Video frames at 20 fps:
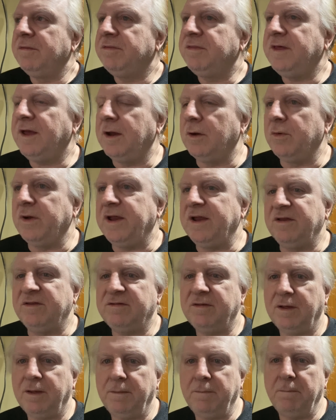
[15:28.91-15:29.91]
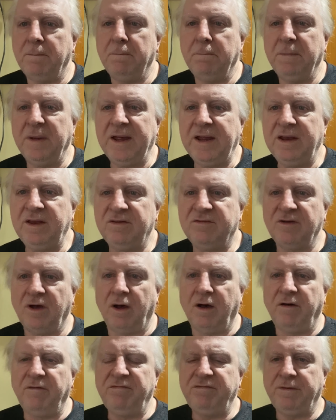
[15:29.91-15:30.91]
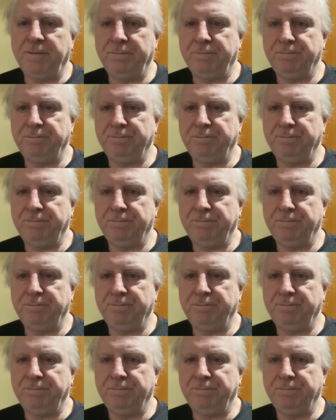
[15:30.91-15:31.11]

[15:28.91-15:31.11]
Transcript: There is means of,